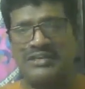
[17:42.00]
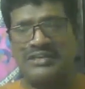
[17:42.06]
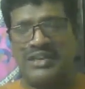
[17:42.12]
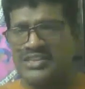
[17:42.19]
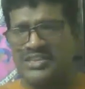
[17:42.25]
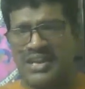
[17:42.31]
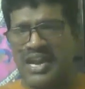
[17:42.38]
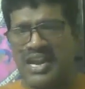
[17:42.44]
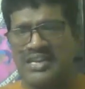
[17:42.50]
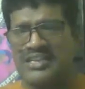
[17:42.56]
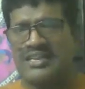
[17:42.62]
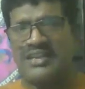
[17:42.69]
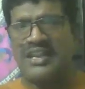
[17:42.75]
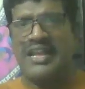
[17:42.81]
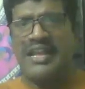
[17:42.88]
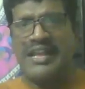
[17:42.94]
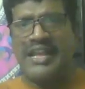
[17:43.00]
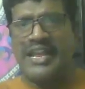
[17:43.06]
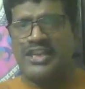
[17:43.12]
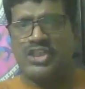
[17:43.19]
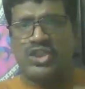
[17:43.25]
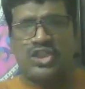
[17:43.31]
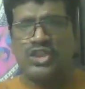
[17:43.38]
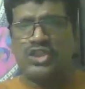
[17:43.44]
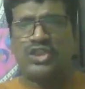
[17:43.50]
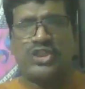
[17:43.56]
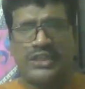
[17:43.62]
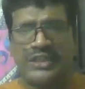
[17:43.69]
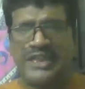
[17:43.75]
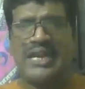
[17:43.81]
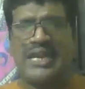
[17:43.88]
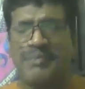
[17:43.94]
That's not uh, a true,
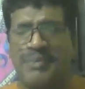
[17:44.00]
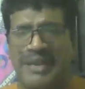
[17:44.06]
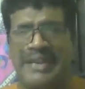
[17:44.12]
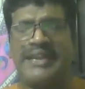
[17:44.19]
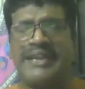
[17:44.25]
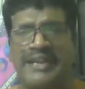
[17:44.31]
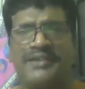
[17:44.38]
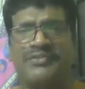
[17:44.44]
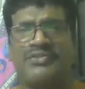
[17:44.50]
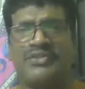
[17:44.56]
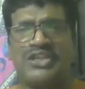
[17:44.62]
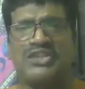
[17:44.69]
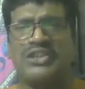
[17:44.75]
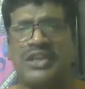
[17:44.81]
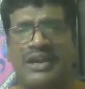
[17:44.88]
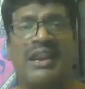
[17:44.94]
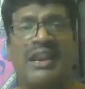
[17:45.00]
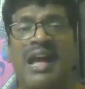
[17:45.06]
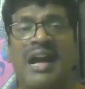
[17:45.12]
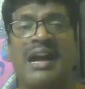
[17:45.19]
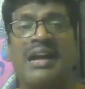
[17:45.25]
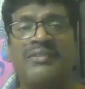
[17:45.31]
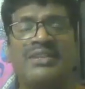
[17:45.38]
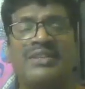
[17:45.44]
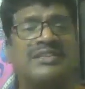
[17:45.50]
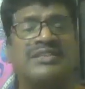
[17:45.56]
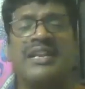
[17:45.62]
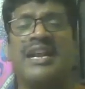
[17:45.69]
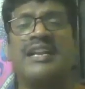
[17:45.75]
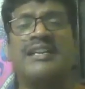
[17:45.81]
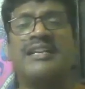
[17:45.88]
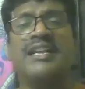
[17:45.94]
real meaning of Christian life. That's
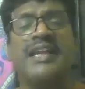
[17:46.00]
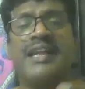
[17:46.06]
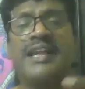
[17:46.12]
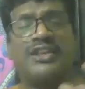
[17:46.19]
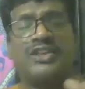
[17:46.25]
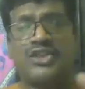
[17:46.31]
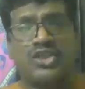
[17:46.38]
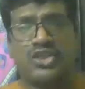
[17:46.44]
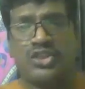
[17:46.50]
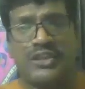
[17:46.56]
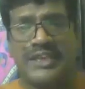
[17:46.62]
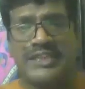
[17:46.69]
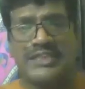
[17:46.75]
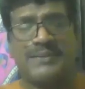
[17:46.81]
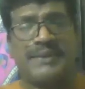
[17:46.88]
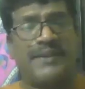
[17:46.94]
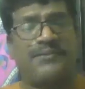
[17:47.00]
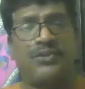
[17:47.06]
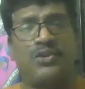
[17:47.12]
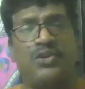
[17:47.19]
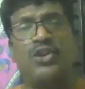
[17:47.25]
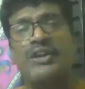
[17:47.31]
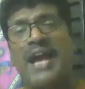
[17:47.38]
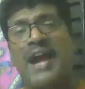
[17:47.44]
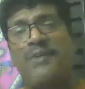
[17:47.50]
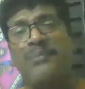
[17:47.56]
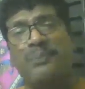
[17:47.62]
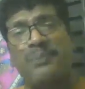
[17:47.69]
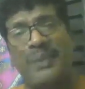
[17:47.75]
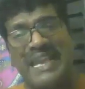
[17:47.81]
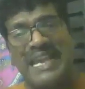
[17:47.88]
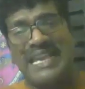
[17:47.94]
not a true testimony. If you don't
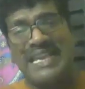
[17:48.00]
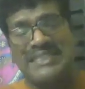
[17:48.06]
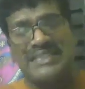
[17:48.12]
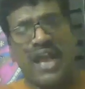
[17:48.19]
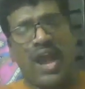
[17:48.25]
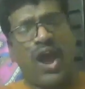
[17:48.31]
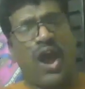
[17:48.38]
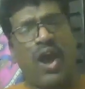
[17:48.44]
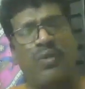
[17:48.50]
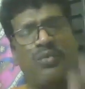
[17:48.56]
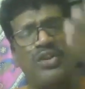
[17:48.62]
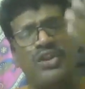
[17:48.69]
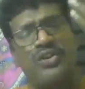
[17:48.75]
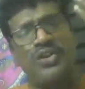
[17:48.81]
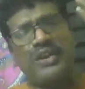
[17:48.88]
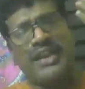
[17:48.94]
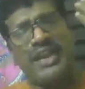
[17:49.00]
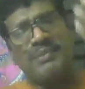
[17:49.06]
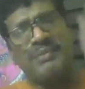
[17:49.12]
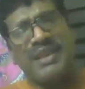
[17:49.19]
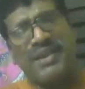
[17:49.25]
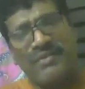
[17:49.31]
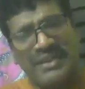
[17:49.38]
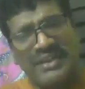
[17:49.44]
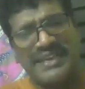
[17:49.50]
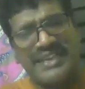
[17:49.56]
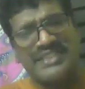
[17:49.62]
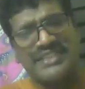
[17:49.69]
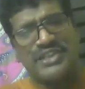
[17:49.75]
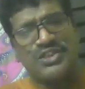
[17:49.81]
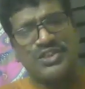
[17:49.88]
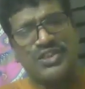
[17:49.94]
have peace, how you can be a
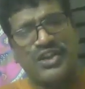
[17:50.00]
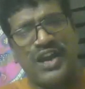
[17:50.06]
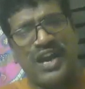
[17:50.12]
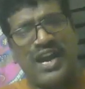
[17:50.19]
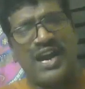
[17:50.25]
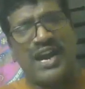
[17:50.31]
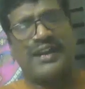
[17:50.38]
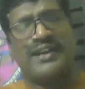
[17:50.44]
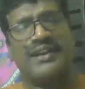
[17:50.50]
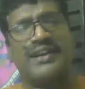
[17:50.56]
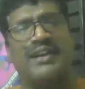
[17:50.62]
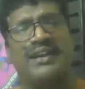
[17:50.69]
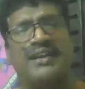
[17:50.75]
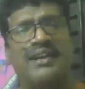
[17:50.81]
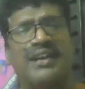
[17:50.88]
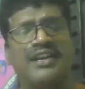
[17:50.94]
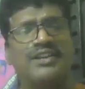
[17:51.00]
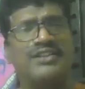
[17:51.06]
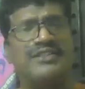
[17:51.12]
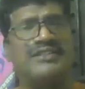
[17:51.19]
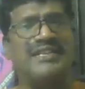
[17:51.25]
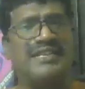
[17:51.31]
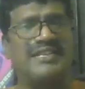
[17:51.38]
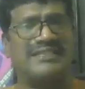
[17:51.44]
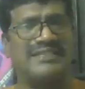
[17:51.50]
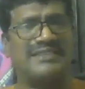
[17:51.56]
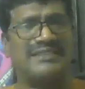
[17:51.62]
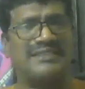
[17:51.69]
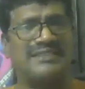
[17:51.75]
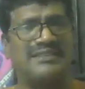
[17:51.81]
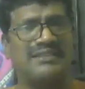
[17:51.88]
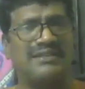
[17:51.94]
witness unto God, unto
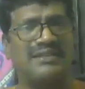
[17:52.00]
Jesus.